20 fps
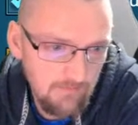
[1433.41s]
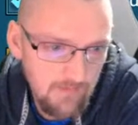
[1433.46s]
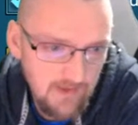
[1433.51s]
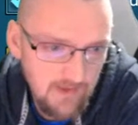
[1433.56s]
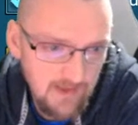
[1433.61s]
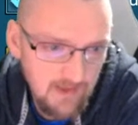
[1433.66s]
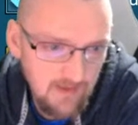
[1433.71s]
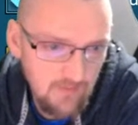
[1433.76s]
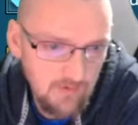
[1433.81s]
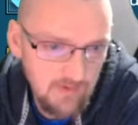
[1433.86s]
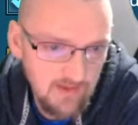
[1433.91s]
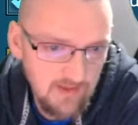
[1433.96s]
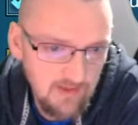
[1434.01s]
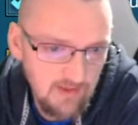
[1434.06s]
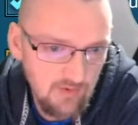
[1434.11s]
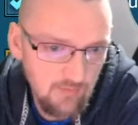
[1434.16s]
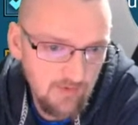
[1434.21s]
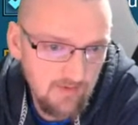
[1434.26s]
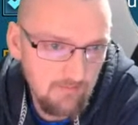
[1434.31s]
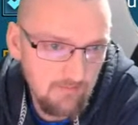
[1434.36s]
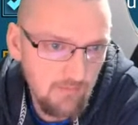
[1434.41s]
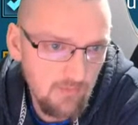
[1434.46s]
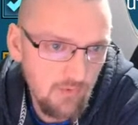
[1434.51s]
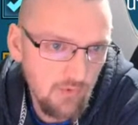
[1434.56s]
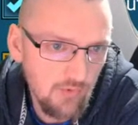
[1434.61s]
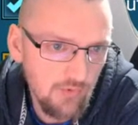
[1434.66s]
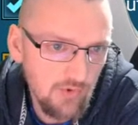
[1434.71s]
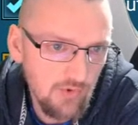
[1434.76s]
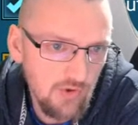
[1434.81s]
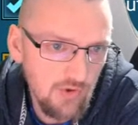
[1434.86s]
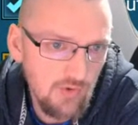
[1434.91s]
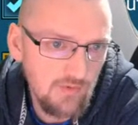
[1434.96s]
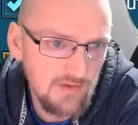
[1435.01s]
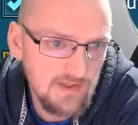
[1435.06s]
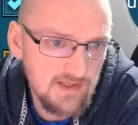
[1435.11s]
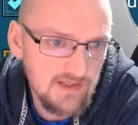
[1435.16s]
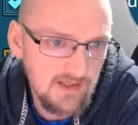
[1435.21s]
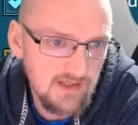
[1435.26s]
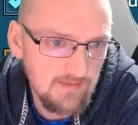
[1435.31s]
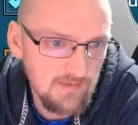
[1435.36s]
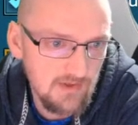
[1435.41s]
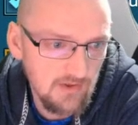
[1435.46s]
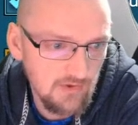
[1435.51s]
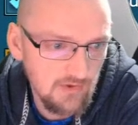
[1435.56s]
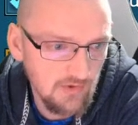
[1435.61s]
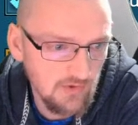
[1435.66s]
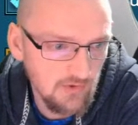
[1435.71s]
play with a little bit more. Newt seems like